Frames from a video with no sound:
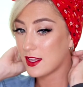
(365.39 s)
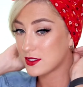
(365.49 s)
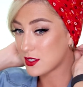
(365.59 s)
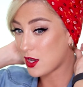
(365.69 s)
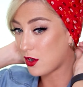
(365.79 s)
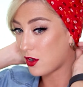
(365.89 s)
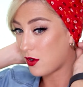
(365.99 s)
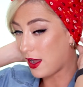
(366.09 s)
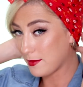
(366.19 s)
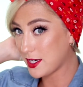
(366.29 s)

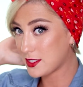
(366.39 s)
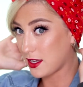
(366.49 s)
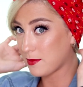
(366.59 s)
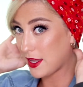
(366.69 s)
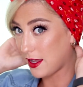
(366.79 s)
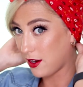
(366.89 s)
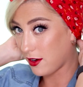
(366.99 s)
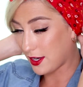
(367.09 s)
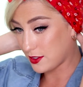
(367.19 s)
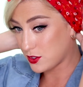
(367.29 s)
so I'm going to tuck my hair
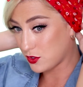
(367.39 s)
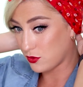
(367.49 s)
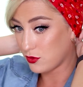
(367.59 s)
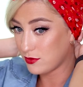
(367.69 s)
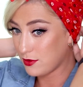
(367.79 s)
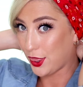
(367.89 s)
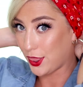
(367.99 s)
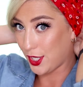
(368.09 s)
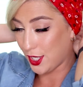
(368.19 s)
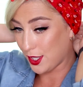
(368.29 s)
into
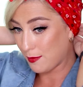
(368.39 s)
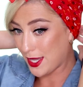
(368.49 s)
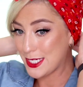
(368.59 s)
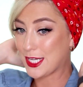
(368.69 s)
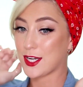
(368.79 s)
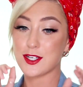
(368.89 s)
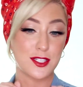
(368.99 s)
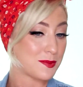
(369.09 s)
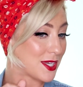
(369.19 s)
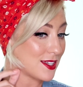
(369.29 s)
the bandana
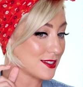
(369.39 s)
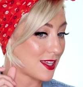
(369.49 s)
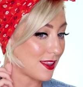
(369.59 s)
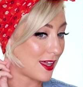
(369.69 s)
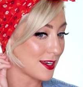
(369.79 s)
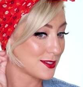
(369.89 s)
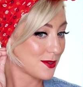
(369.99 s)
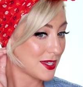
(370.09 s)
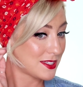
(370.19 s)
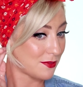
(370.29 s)
just because that is
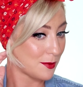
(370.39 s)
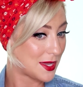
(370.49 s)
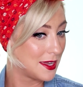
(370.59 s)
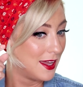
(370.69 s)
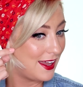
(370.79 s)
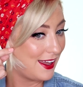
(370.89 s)
so easy for me.